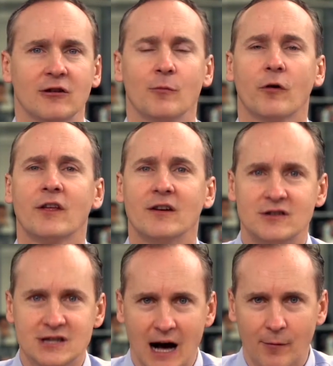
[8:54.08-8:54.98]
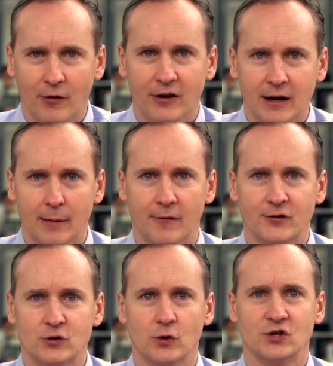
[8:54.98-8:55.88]
to more than double the number of
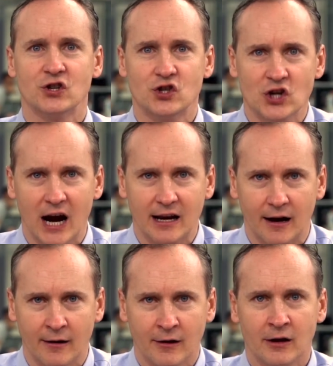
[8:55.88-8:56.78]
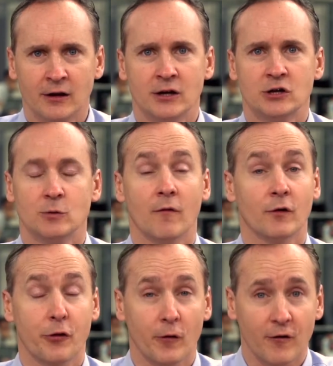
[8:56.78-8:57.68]
stores in China to over
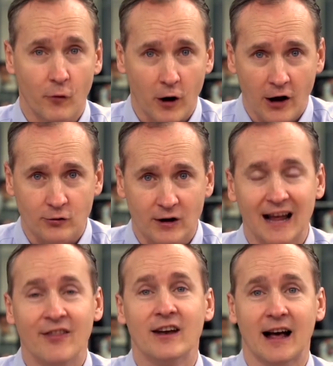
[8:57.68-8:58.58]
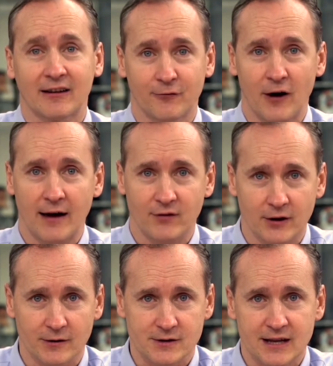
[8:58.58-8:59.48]
3,400 in the next 5
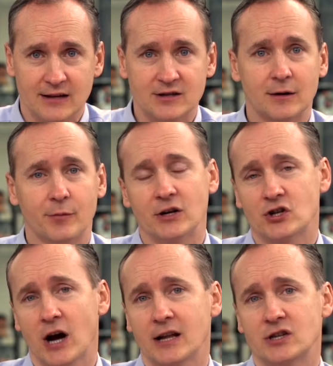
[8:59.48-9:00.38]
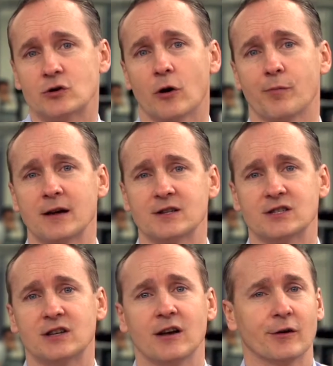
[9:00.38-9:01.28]
years. That's going to bring China's store presence
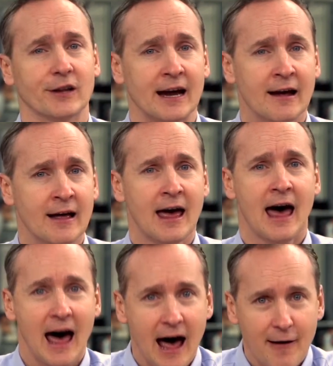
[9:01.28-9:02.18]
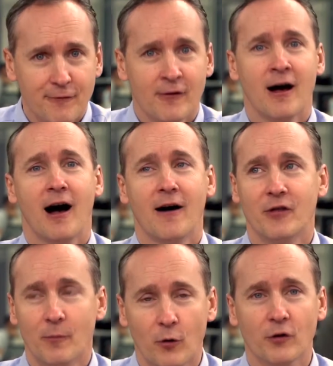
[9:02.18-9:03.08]
to nearly half of
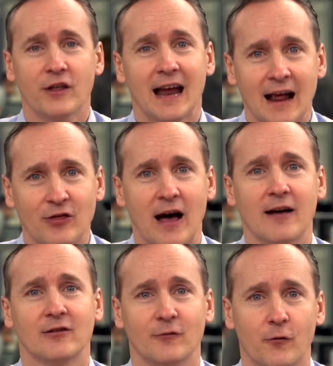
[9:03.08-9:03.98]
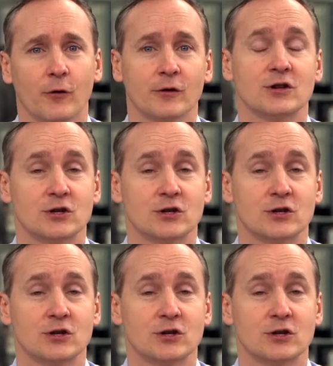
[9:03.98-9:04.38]
the more than 8,400